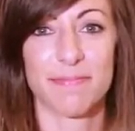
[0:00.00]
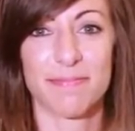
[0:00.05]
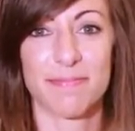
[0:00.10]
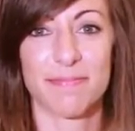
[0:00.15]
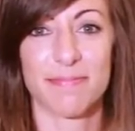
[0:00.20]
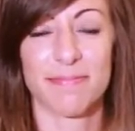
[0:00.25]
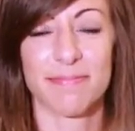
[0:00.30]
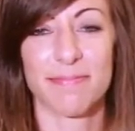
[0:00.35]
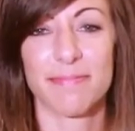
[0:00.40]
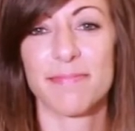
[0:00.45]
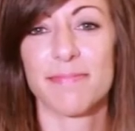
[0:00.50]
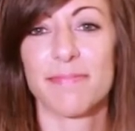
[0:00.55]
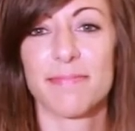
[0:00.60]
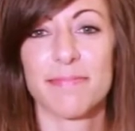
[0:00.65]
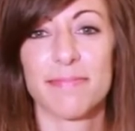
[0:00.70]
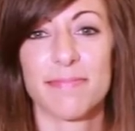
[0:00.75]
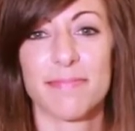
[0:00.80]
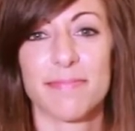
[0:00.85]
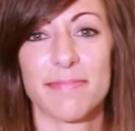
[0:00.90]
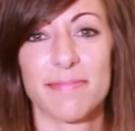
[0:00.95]

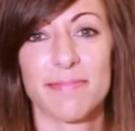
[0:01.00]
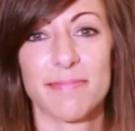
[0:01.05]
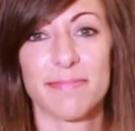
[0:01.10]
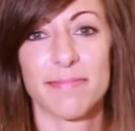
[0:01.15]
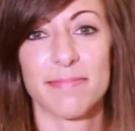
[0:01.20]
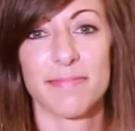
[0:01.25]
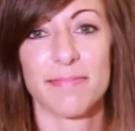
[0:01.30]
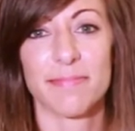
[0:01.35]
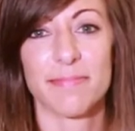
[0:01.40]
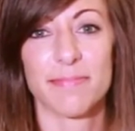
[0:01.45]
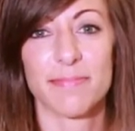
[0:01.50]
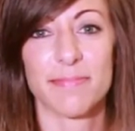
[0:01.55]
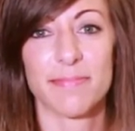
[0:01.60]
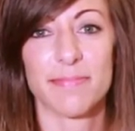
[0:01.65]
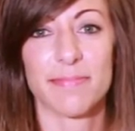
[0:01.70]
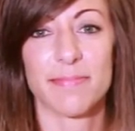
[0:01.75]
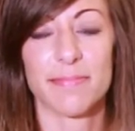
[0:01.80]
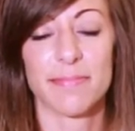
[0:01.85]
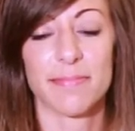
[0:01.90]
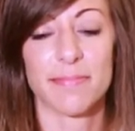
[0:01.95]

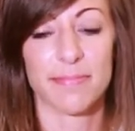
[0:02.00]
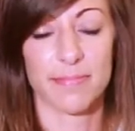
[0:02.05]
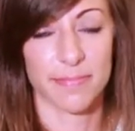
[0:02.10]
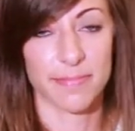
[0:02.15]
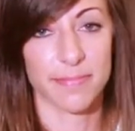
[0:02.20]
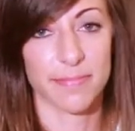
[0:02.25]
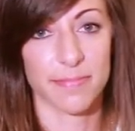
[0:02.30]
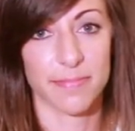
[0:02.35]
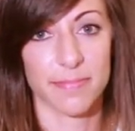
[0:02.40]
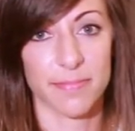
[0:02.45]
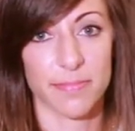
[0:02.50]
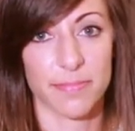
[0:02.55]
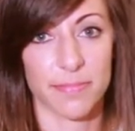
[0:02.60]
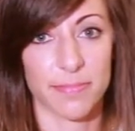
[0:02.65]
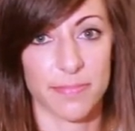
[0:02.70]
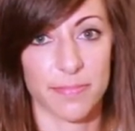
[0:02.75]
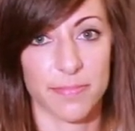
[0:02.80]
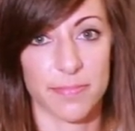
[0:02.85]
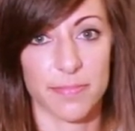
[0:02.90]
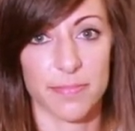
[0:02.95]

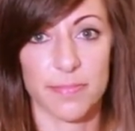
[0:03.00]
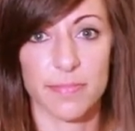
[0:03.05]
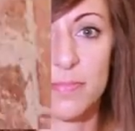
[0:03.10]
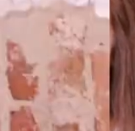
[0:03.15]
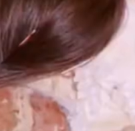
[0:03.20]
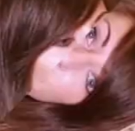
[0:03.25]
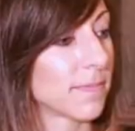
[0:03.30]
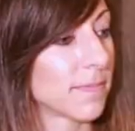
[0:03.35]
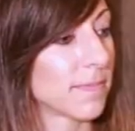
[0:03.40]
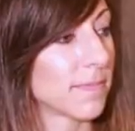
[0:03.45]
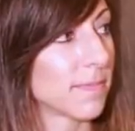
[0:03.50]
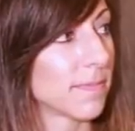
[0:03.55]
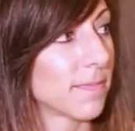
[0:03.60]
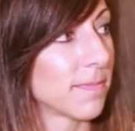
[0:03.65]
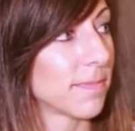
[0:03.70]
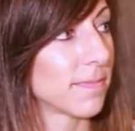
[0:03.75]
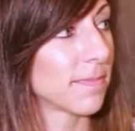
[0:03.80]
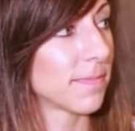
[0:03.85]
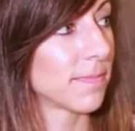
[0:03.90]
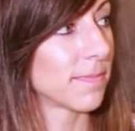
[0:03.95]

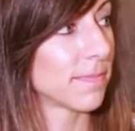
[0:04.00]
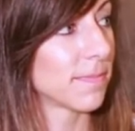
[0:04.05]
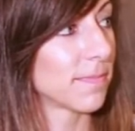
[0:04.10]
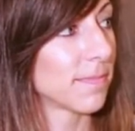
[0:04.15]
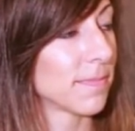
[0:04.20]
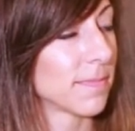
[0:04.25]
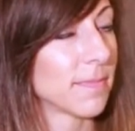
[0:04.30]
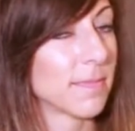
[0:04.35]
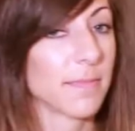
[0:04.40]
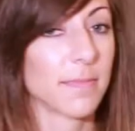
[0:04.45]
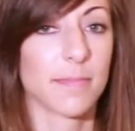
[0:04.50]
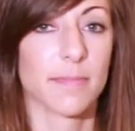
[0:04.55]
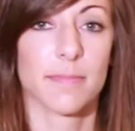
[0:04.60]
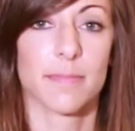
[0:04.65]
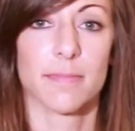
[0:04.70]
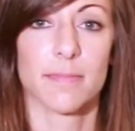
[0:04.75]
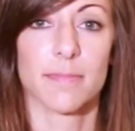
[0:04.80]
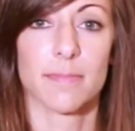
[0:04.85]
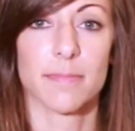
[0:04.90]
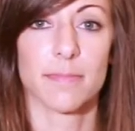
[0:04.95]

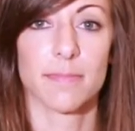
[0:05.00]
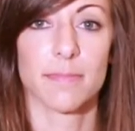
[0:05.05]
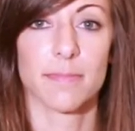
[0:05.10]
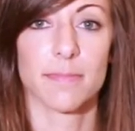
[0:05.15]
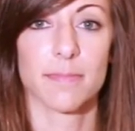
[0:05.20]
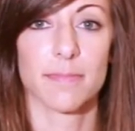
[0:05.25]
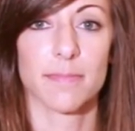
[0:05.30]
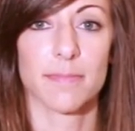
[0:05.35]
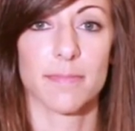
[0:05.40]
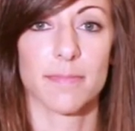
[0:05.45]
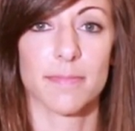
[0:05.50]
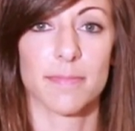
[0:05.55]
(not speaking)